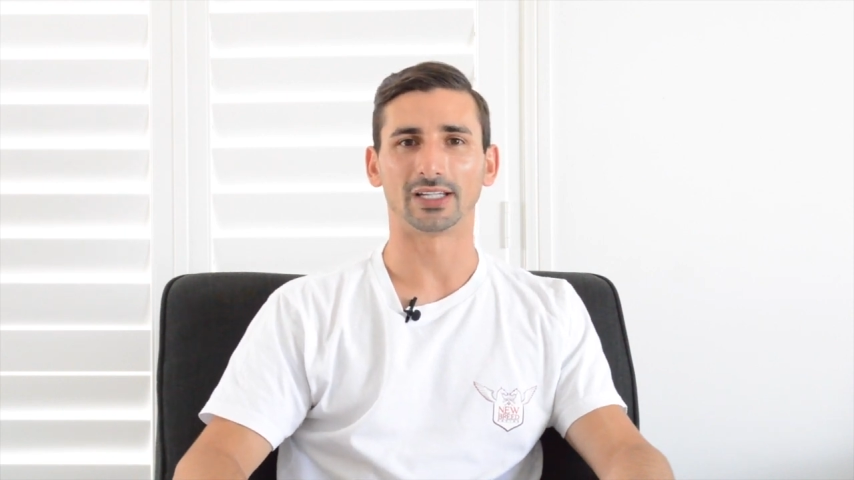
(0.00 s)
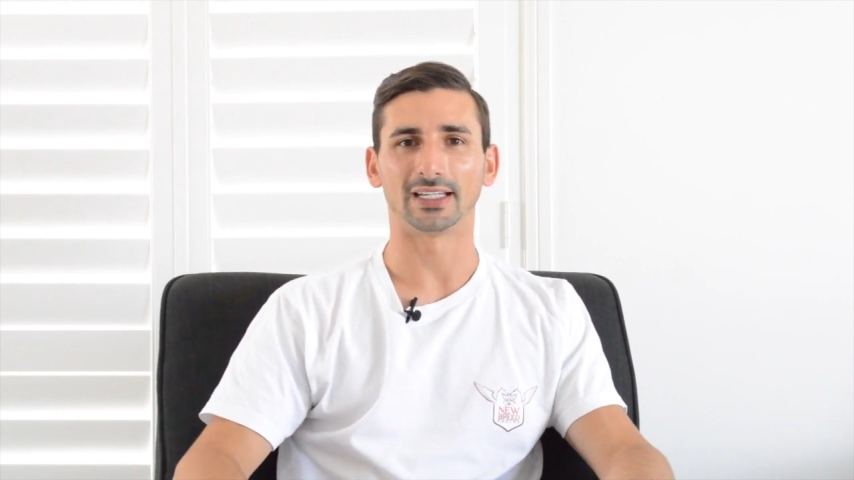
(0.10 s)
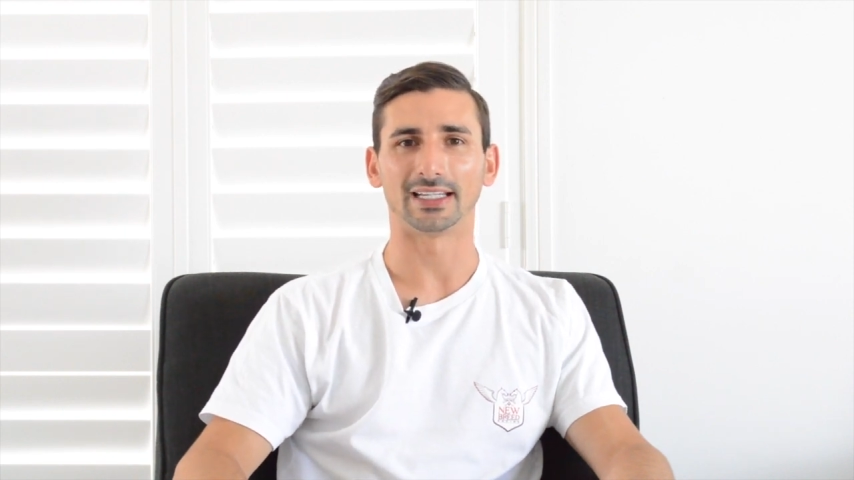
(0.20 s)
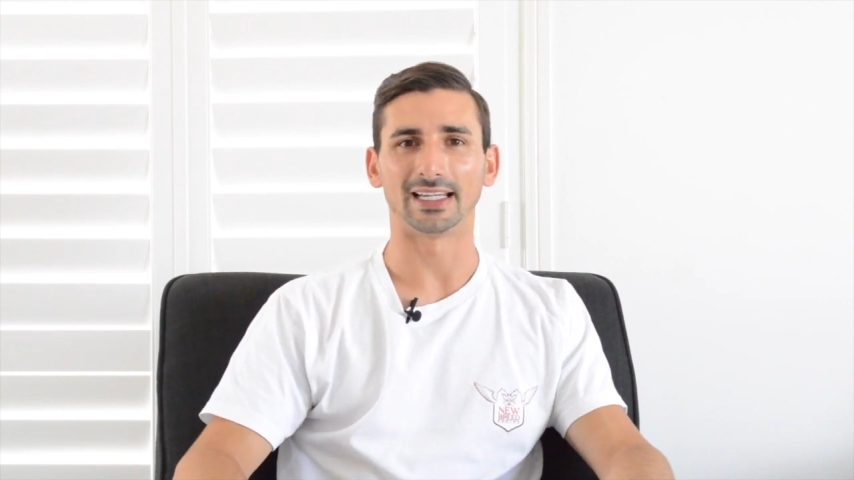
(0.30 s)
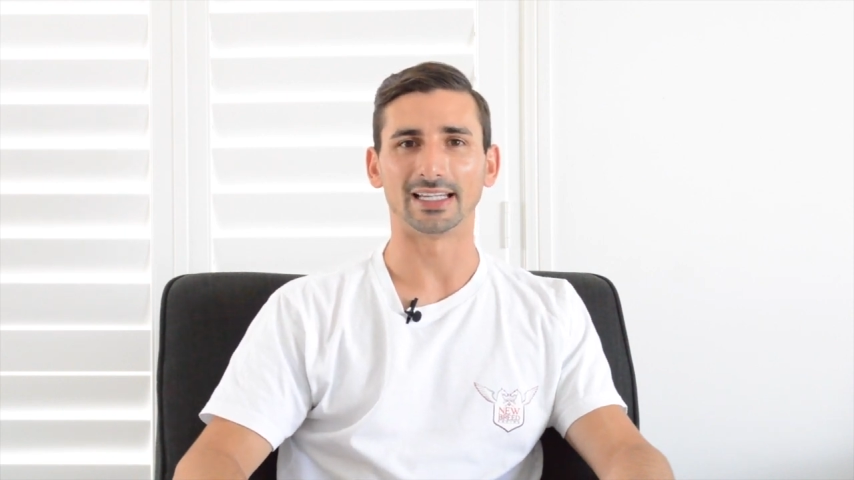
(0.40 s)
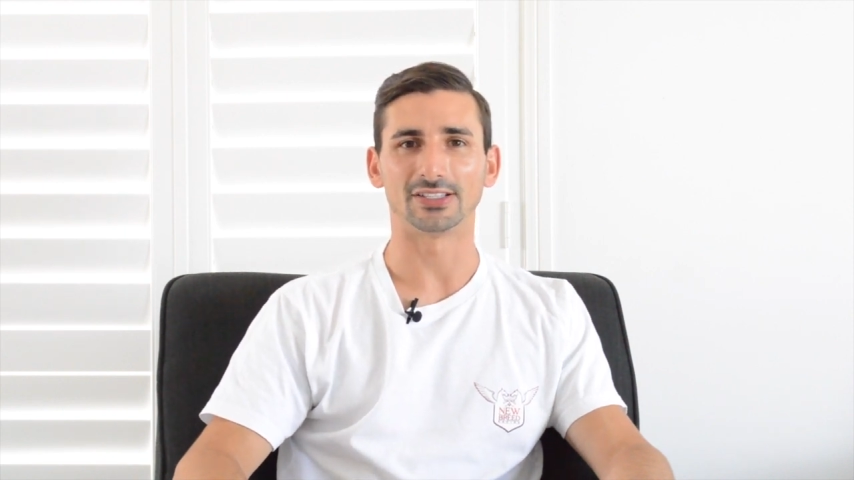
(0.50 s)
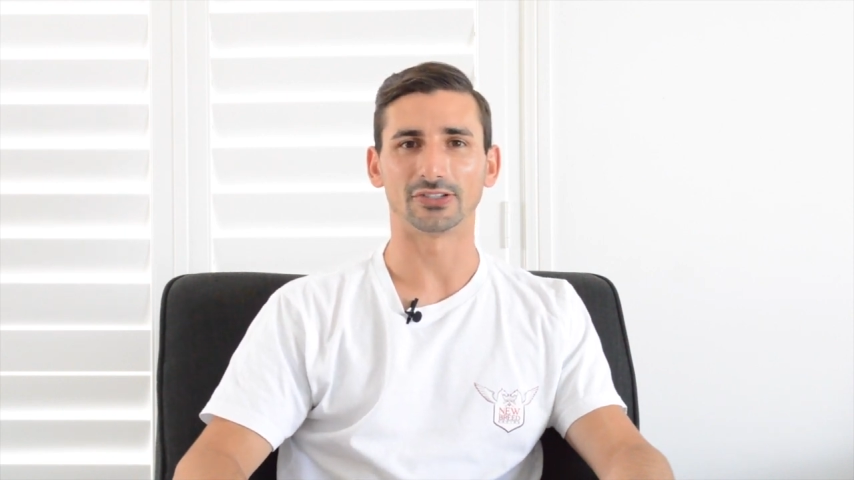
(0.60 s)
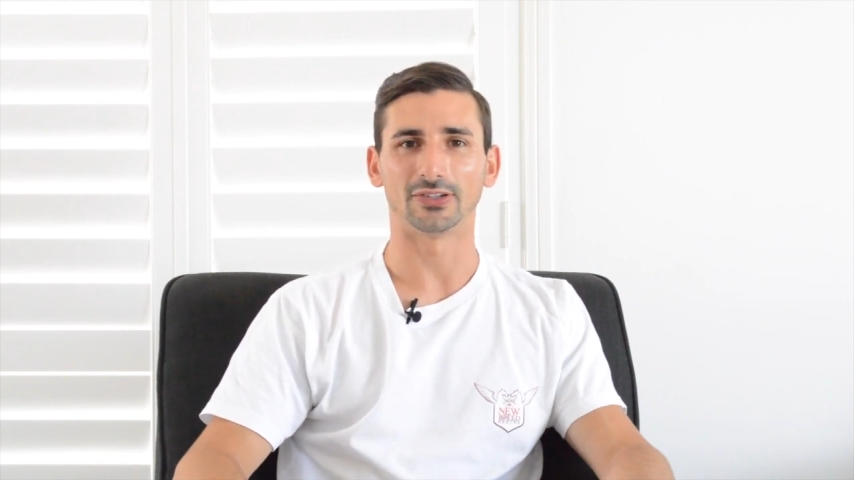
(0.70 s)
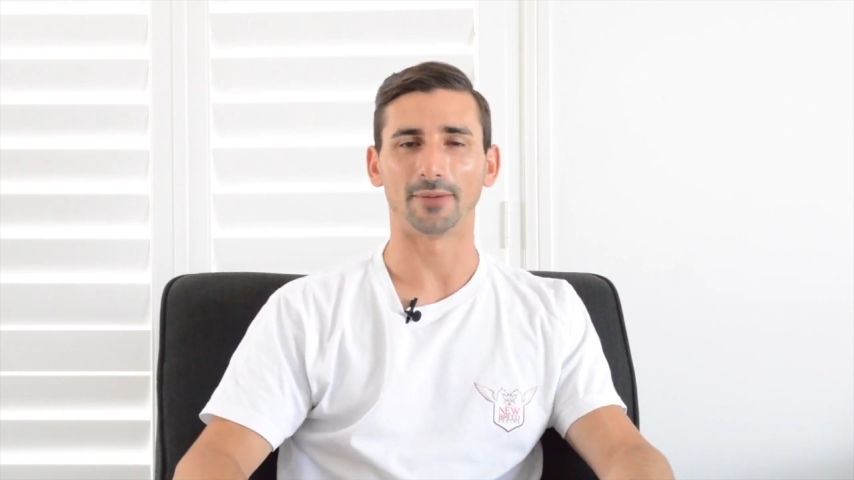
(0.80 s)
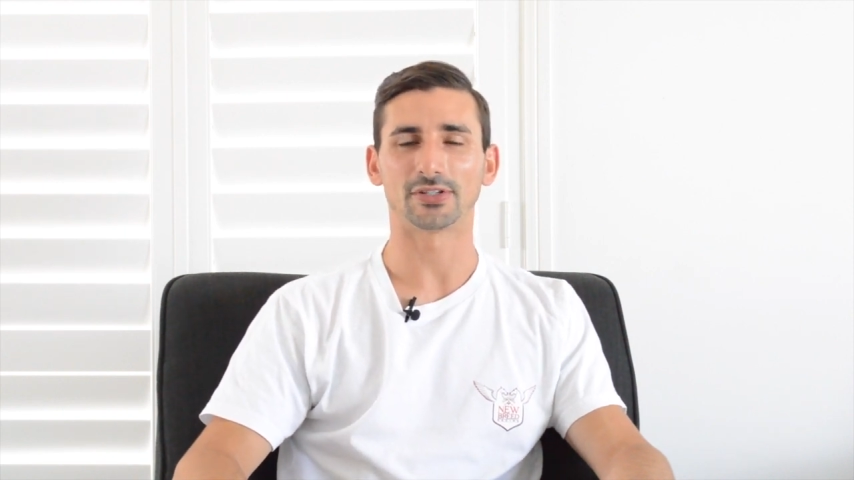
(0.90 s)
kicking
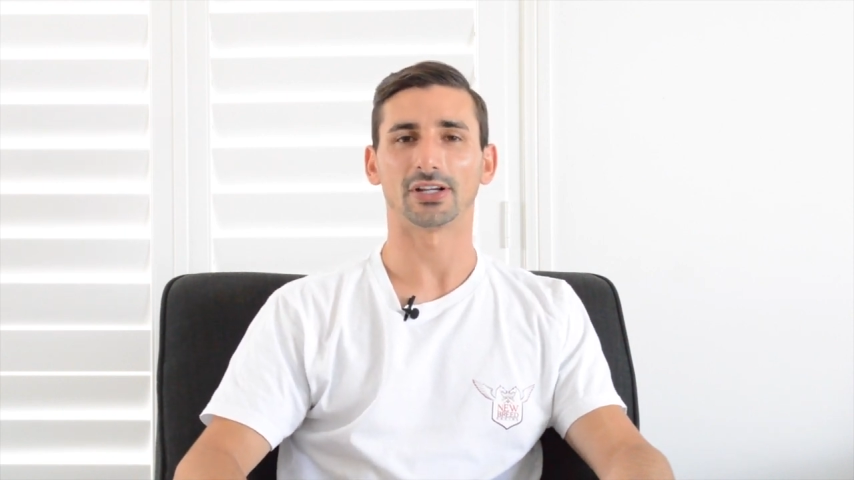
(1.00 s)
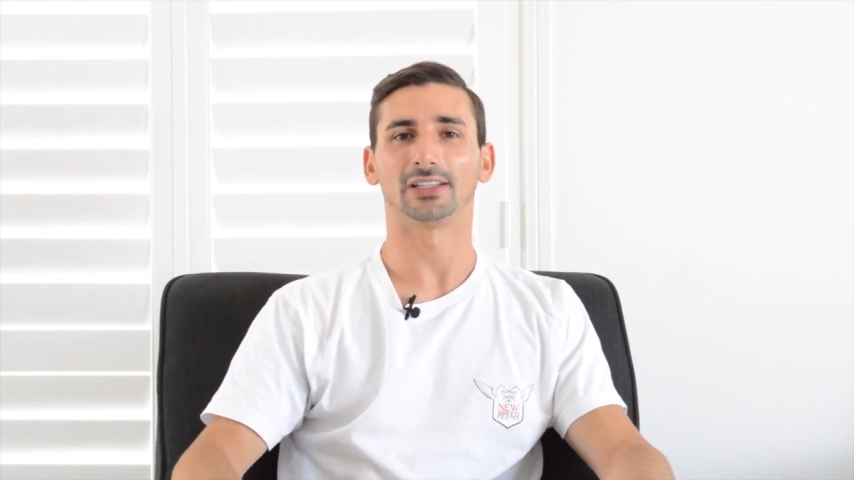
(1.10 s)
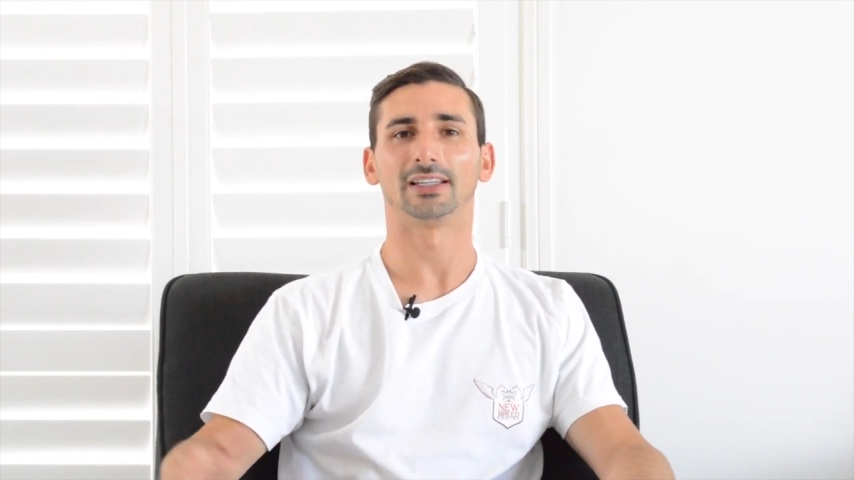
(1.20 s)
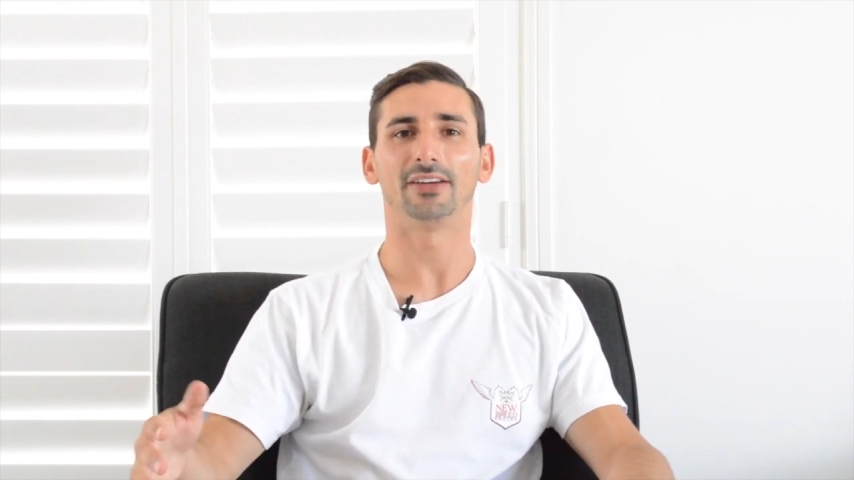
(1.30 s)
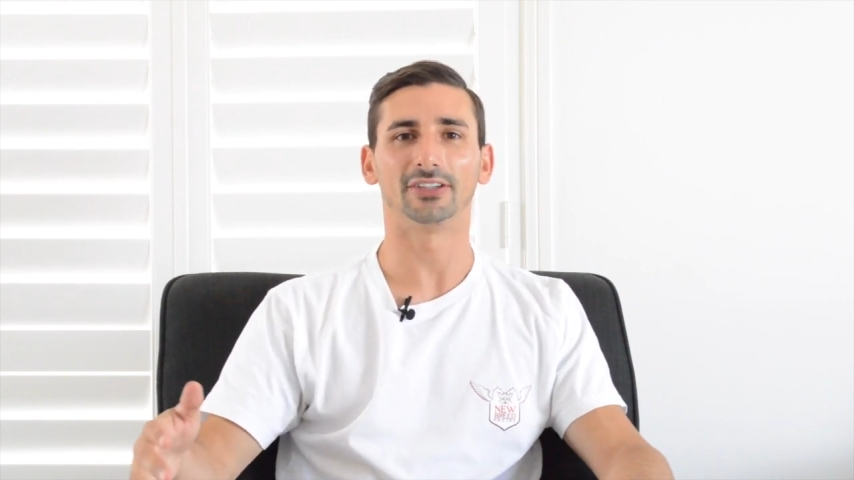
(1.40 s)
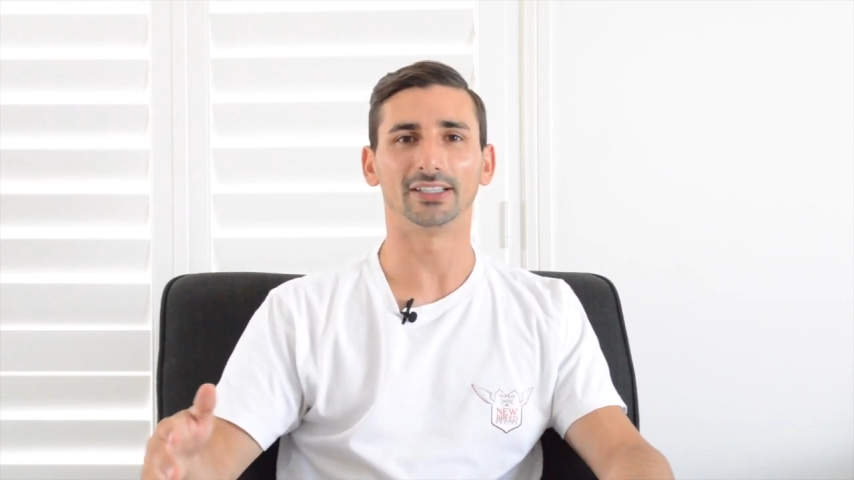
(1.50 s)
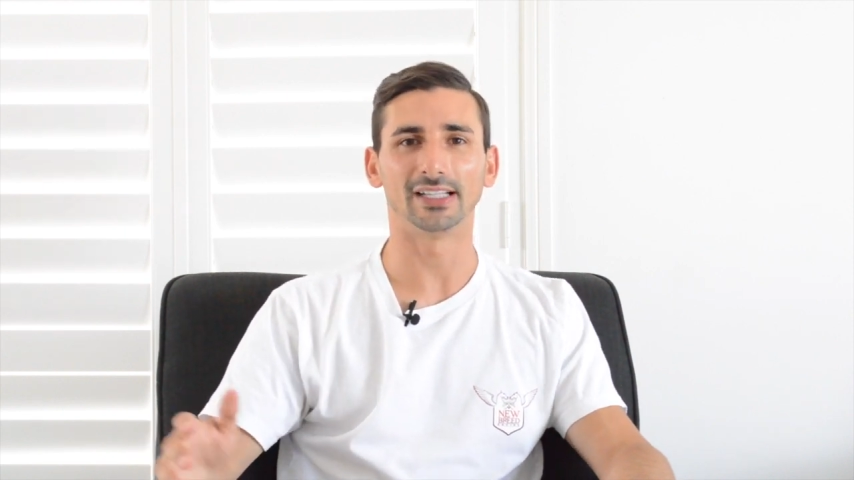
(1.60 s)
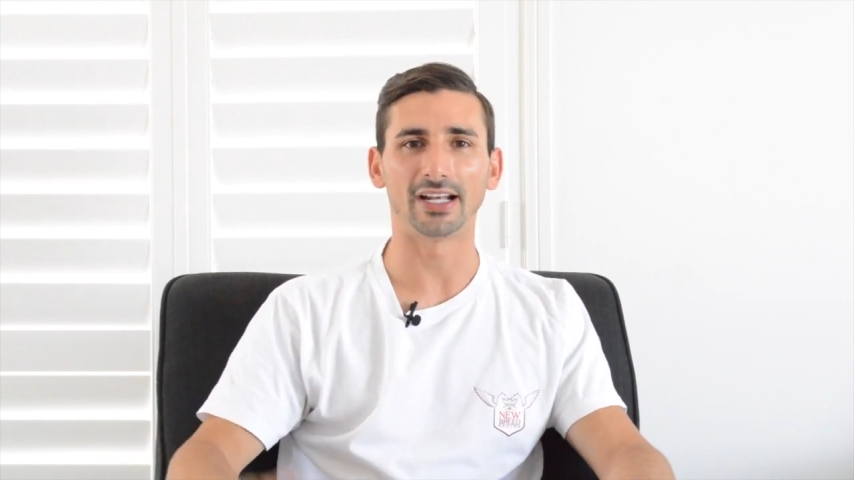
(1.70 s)
into episode 11.